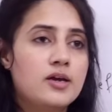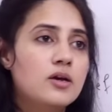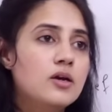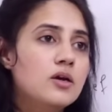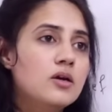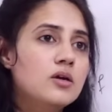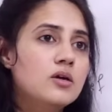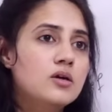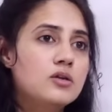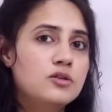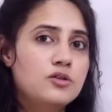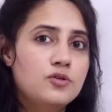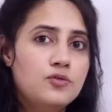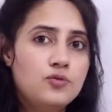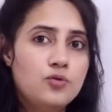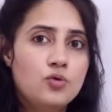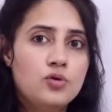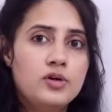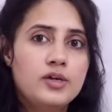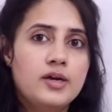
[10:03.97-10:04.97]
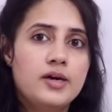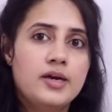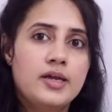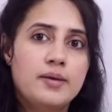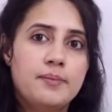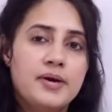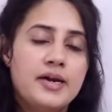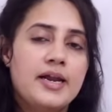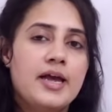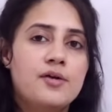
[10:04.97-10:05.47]
like the folder
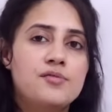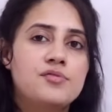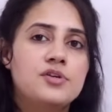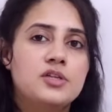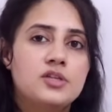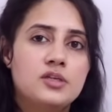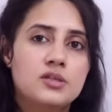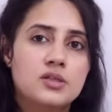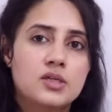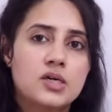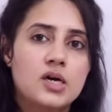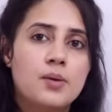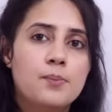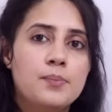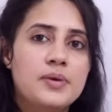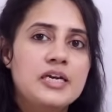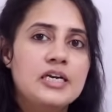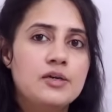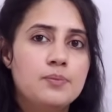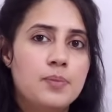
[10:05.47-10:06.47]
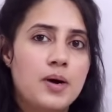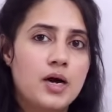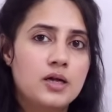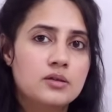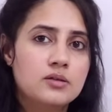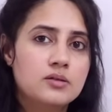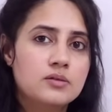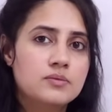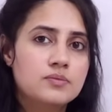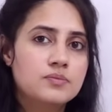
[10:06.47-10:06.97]
name and everything, the complete
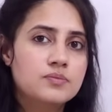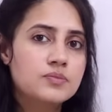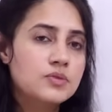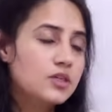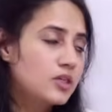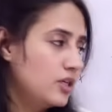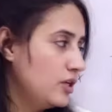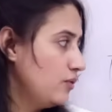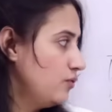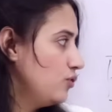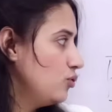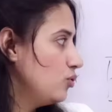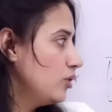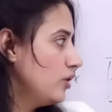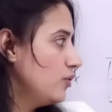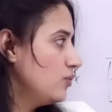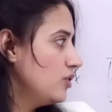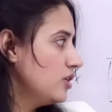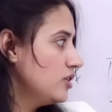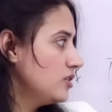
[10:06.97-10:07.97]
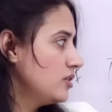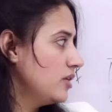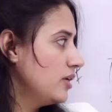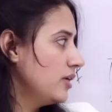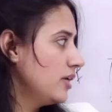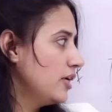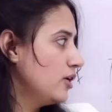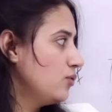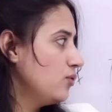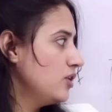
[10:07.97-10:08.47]
path. If you give this
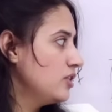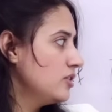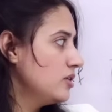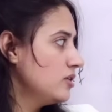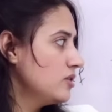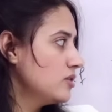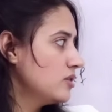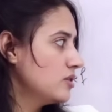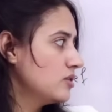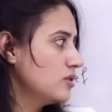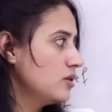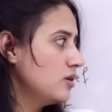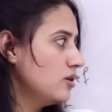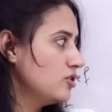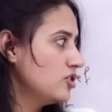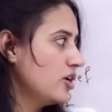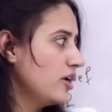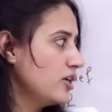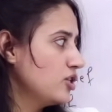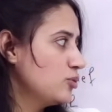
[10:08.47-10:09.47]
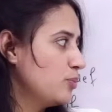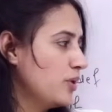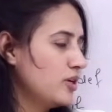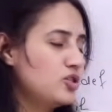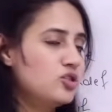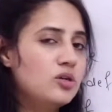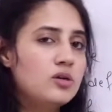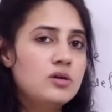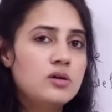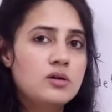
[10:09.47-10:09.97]
thing, it will just search at
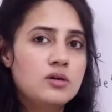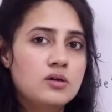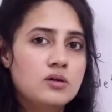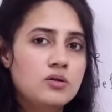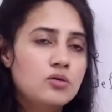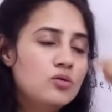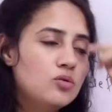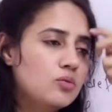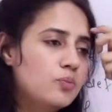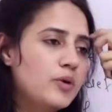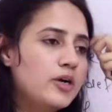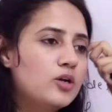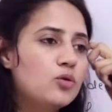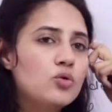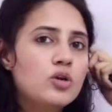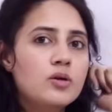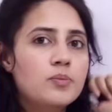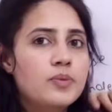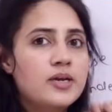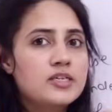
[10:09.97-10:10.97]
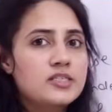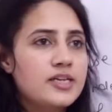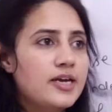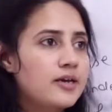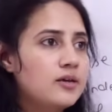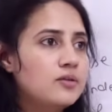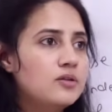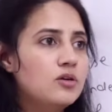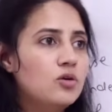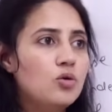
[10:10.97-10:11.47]
a particular place,
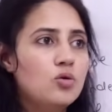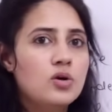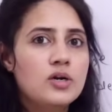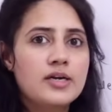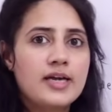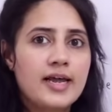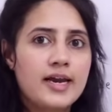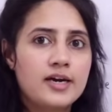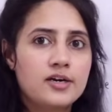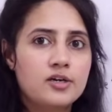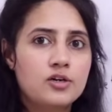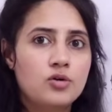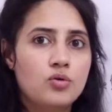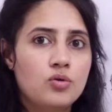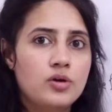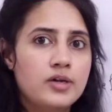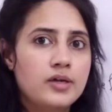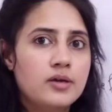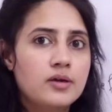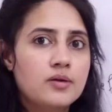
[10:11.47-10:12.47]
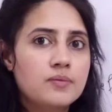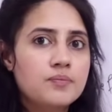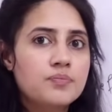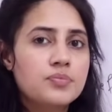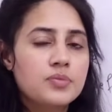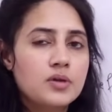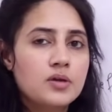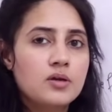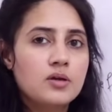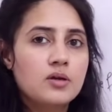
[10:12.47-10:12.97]
like in the local directory only,
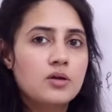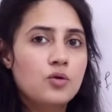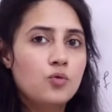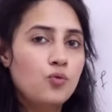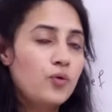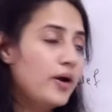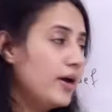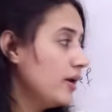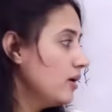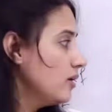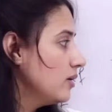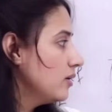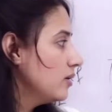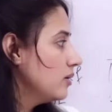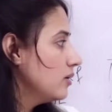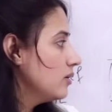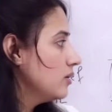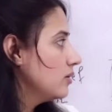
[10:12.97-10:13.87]
where